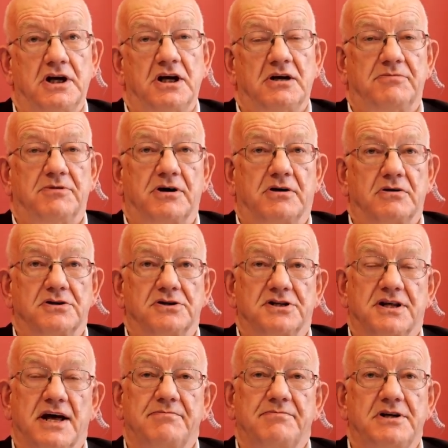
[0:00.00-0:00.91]
because
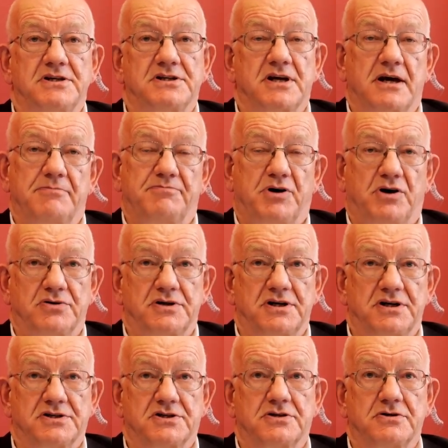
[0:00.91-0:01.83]
that means they're
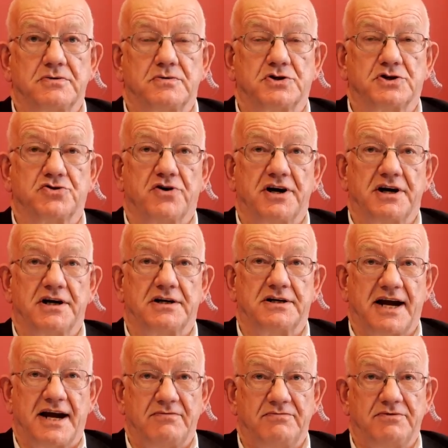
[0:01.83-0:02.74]
poised to strike
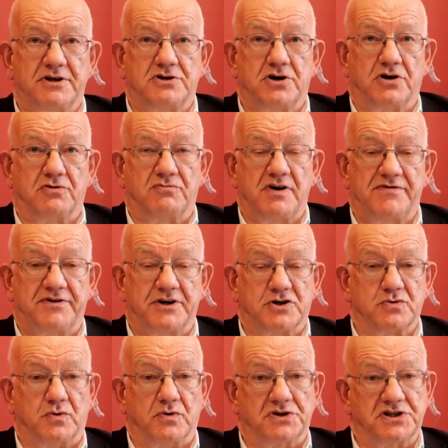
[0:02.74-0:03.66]
down the Don River
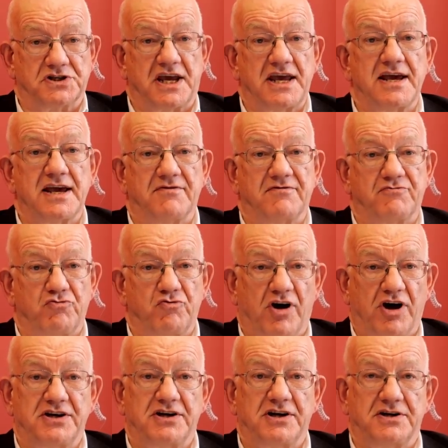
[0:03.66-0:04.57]
towards Kiev,
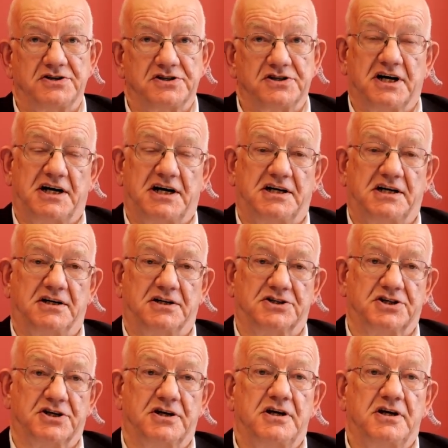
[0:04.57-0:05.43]
right into the heart